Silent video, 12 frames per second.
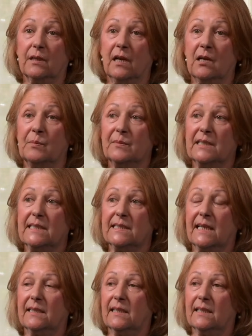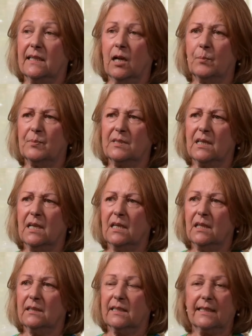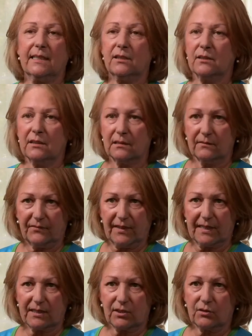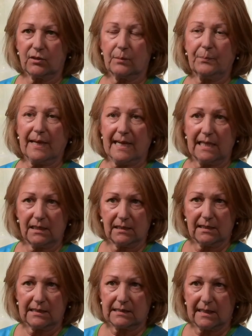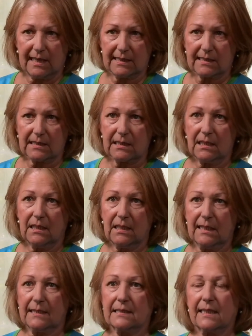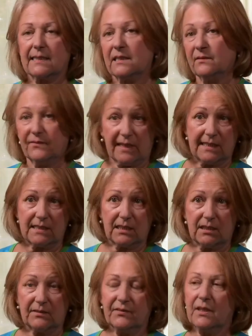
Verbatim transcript: Um, he said that it helps the healing faster, the pain is less, is less invasive